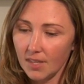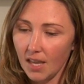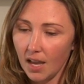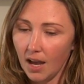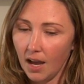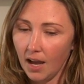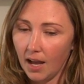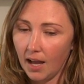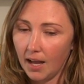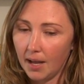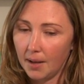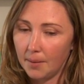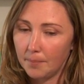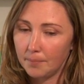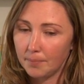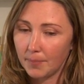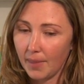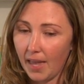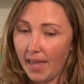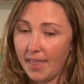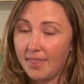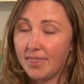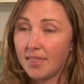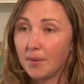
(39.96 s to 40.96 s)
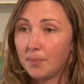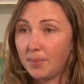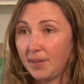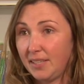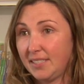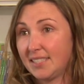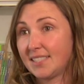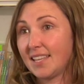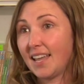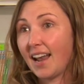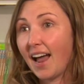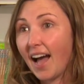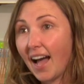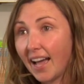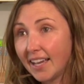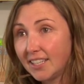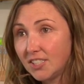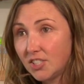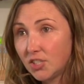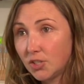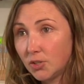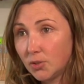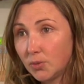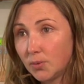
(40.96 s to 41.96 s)
and the piece that I
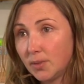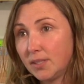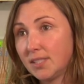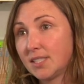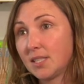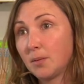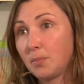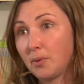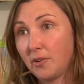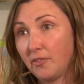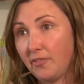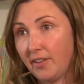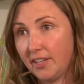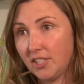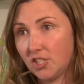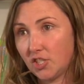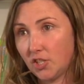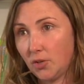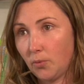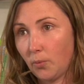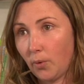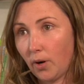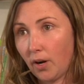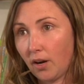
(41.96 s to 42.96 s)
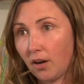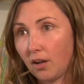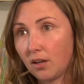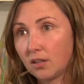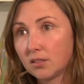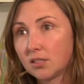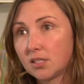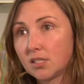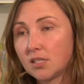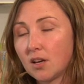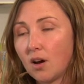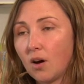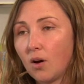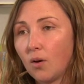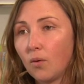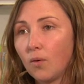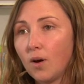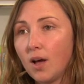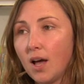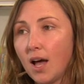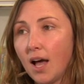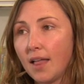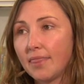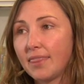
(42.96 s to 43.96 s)
do is the prevention work.
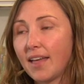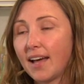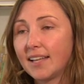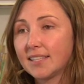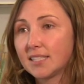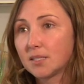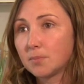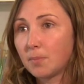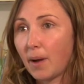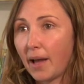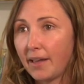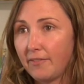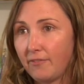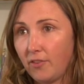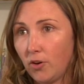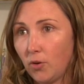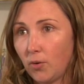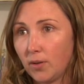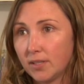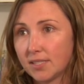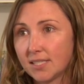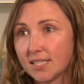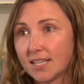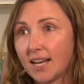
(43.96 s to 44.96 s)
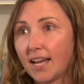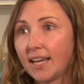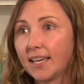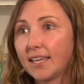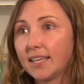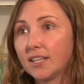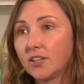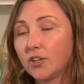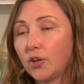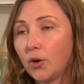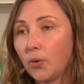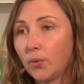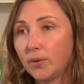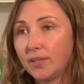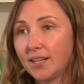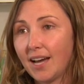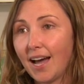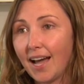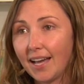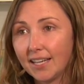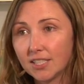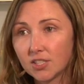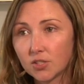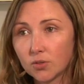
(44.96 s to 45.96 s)
So that's my focus, and I get to go in
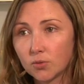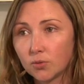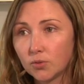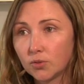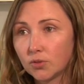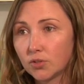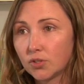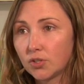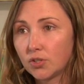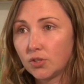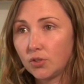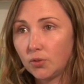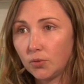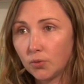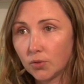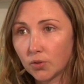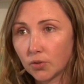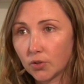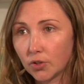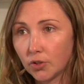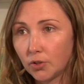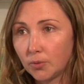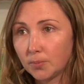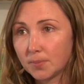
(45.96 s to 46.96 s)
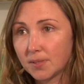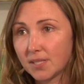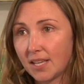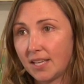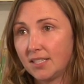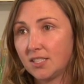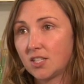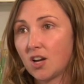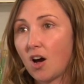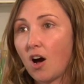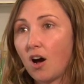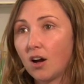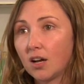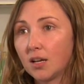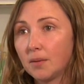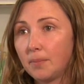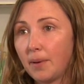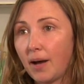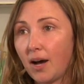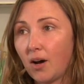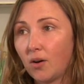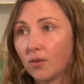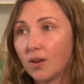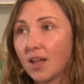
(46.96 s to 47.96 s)
high schools, youth groups, and talk
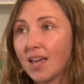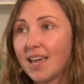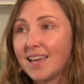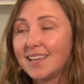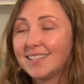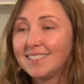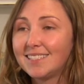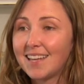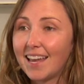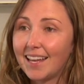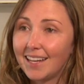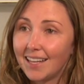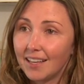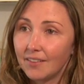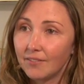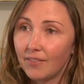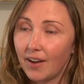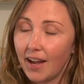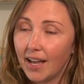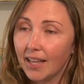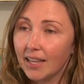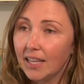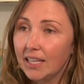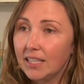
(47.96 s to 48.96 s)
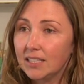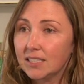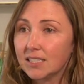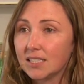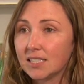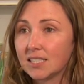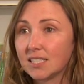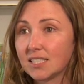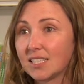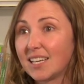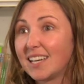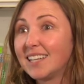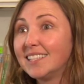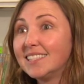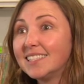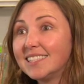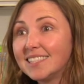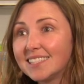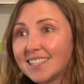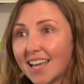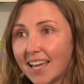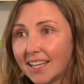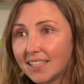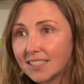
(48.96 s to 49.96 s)
about dating violence,
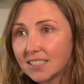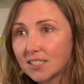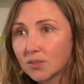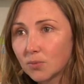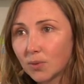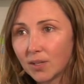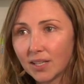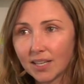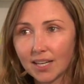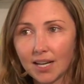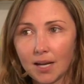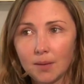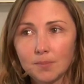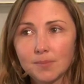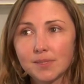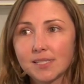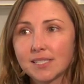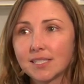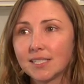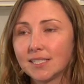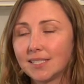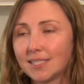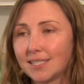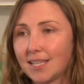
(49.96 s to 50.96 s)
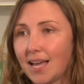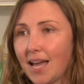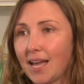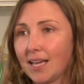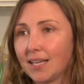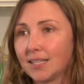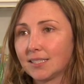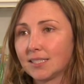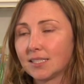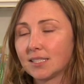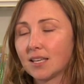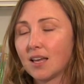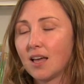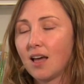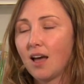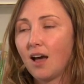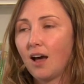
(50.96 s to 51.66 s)
consent when it comes to sex.